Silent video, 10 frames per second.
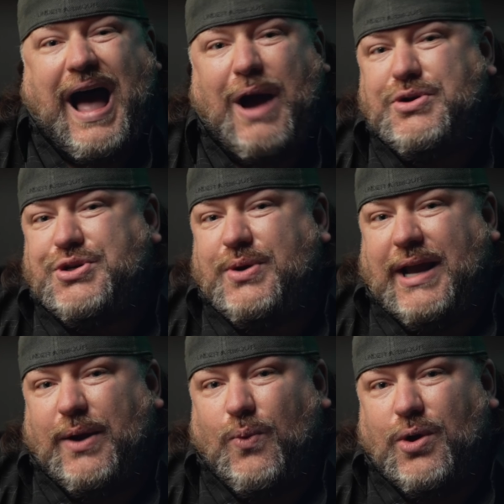I was shooting
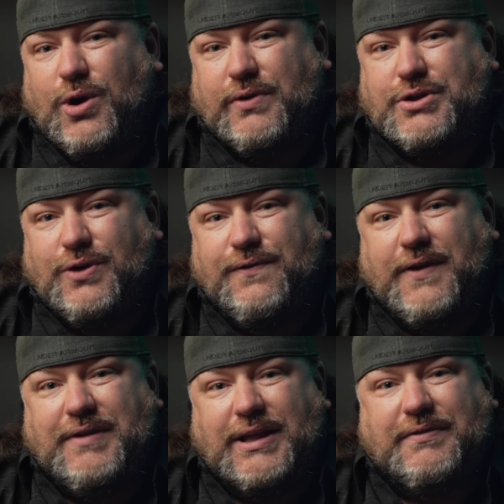at
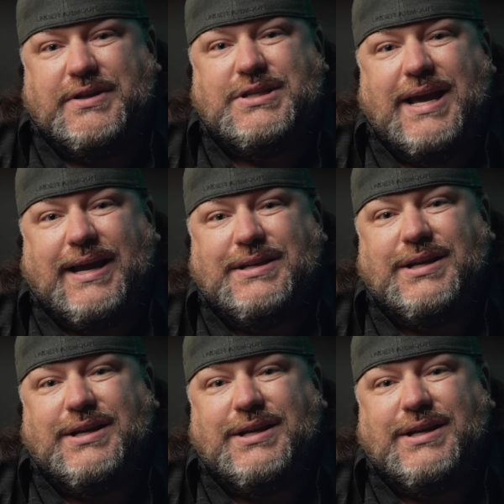1/250th of a second